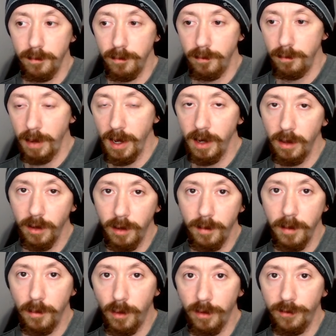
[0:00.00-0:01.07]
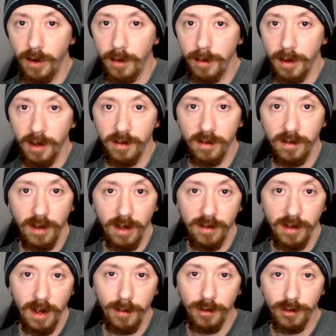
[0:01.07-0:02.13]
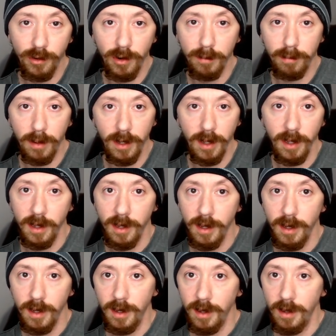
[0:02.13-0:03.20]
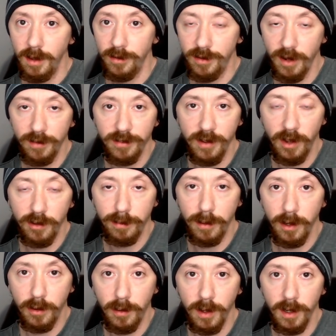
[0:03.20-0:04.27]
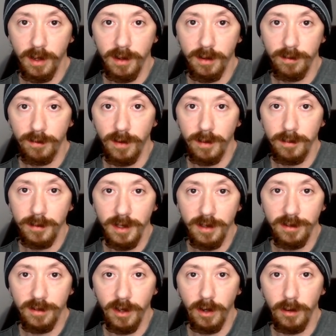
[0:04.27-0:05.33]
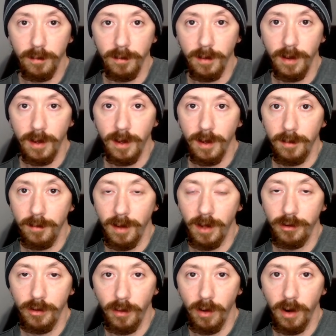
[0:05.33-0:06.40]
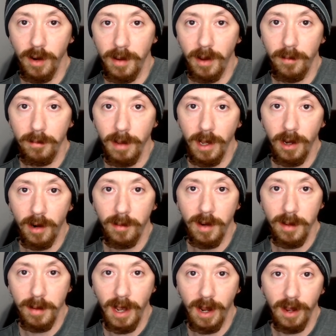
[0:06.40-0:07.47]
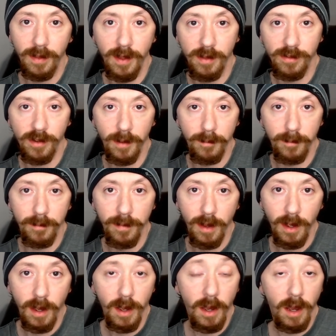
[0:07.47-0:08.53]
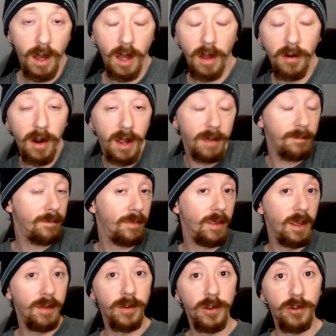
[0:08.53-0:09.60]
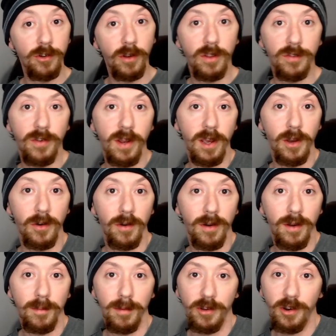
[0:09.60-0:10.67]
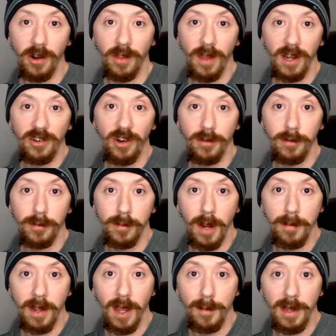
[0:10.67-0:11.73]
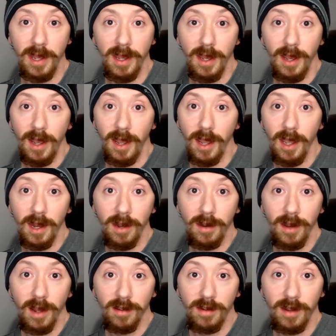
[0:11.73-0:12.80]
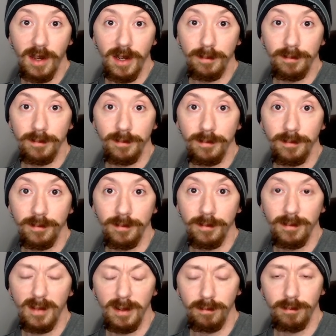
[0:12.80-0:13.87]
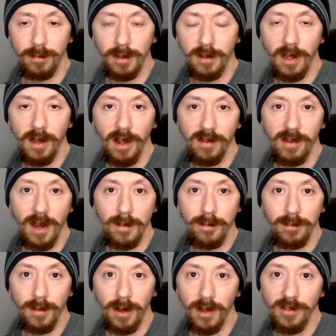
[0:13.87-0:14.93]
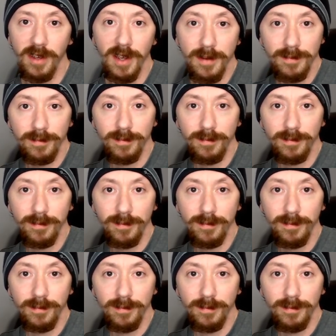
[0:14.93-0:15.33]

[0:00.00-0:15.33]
paid a little bit more for it because it's a consignment store, but stuff sells pretty quick from these, so I'm not too worried about making our money back and then some. All right, if you enjoyed this video, be sure to like, share, subscribe, and comment. And next time, until next time, I'll see